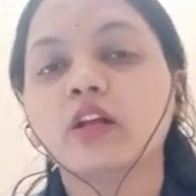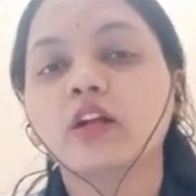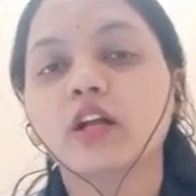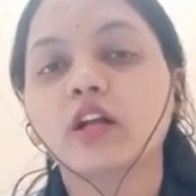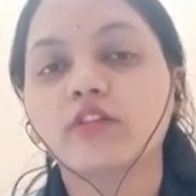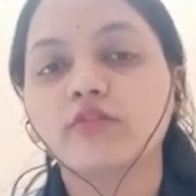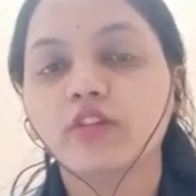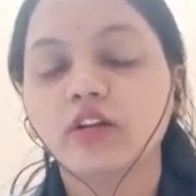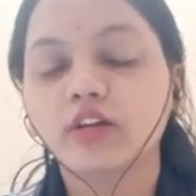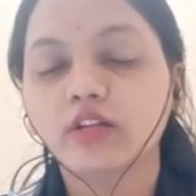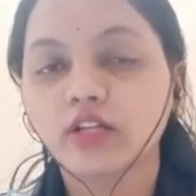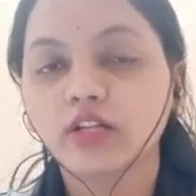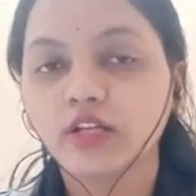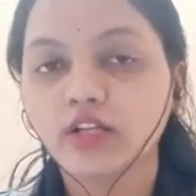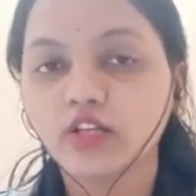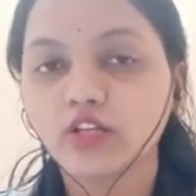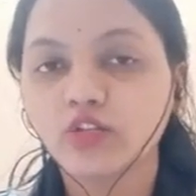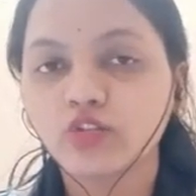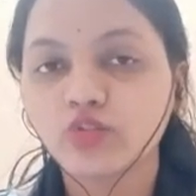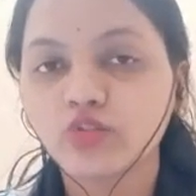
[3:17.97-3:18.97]

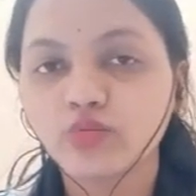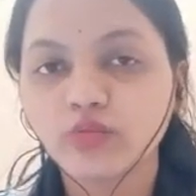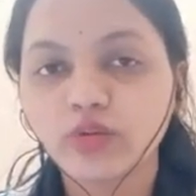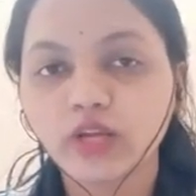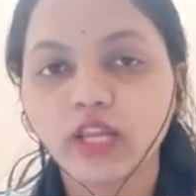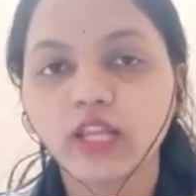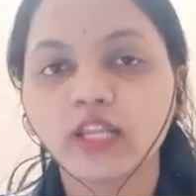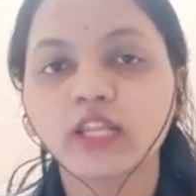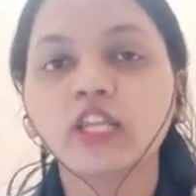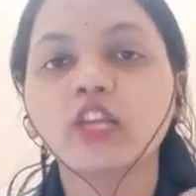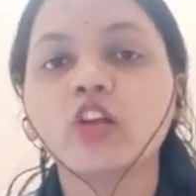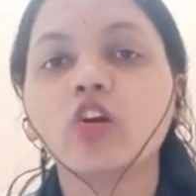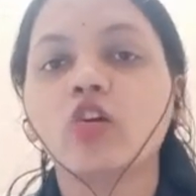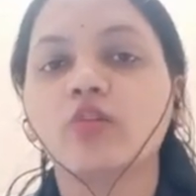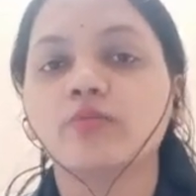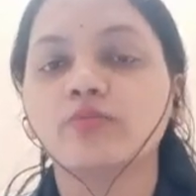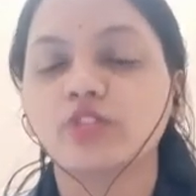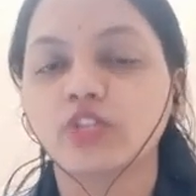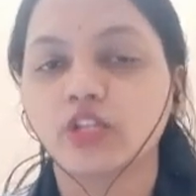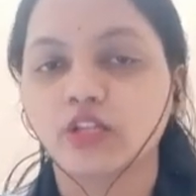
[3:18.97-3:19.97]
converted into any
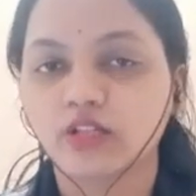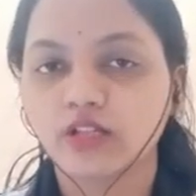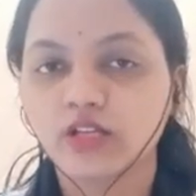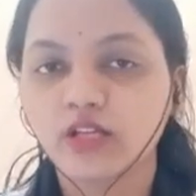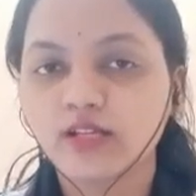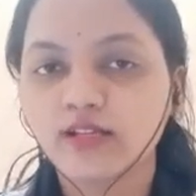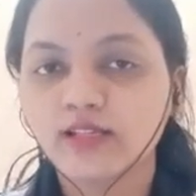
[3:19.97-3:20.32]
object.